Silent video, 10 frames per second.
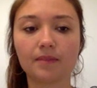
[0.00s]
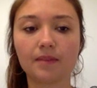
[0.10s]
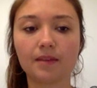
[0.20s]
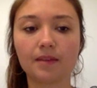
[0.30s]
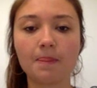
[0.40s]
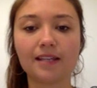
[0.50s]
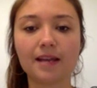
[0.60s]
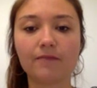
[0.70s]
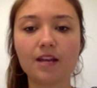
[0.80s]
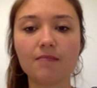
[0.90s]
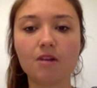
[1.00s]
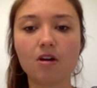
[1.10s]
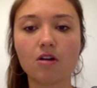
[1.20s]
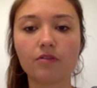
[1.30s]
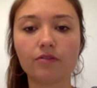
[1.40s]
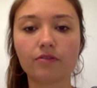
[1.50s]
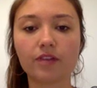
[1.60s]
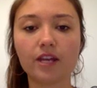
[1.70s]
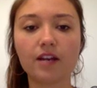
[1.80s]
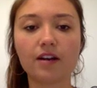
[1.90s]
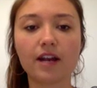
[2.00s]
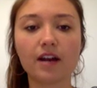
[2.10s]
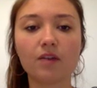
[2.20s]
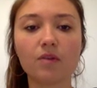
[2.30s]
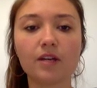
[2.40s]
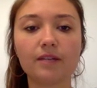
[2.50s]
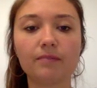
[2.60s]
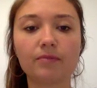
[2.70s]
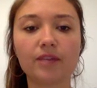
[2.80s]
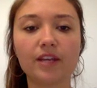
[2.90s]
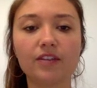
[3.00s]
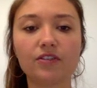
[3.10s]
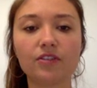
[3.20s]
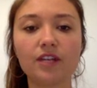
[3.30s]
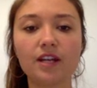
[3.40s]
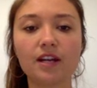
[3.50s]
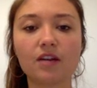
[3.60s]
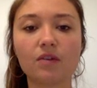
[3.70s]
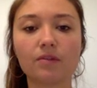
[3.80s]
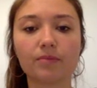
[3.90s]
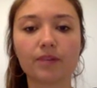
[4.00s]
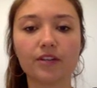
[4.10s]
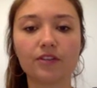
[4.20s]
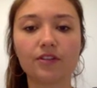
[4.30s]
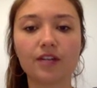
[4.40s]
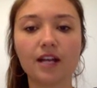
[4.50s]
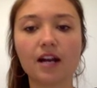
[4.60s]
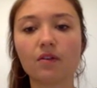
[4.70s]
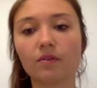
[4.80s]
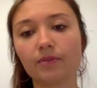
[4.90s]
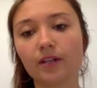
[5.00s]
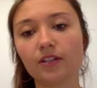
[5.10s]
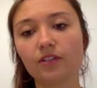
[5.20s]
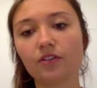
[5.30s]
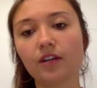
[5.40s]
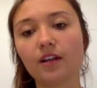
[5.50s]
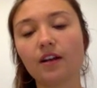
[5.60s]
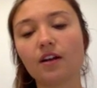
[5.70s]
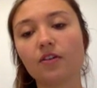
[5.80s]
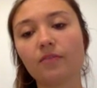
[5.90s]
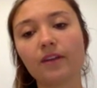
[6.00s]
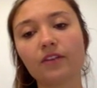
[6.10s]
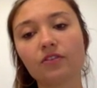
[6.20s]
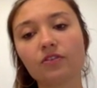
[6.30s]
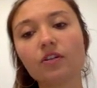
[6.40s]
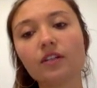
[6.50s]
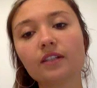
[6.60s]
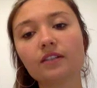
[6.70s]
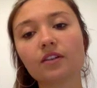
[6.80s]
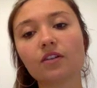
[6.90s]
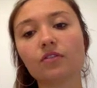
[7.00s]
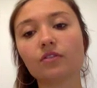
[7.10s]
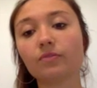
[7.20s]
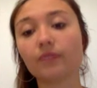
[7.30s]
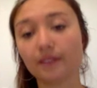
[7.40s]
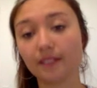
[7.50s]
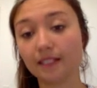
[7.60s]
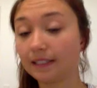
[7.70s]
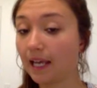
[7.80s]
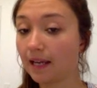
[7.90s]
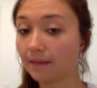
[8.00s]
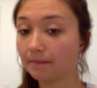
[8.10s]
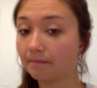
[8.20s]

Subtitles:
The time frame, all three are Era 1 prehistory, Era 1 prehistory, Era 1 prehistory, although pastoralists go to present day.